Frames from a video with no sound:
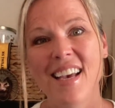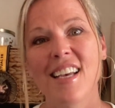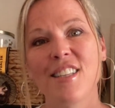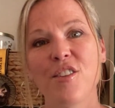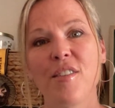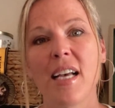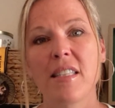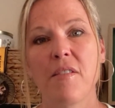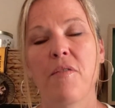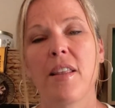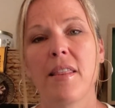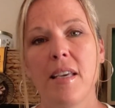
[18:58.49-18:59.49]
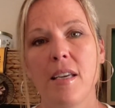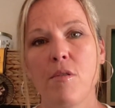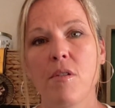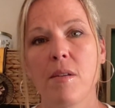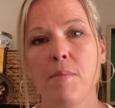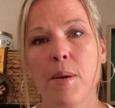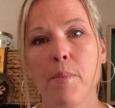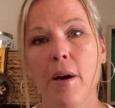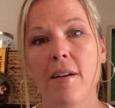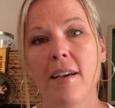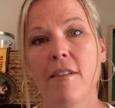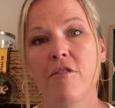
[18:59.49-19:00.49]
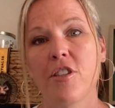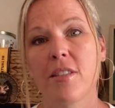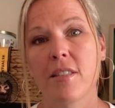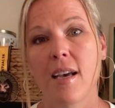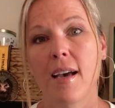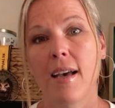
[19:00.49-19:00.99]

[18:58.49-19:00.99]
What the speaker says: And so that's a fun thing you can be a part of. Just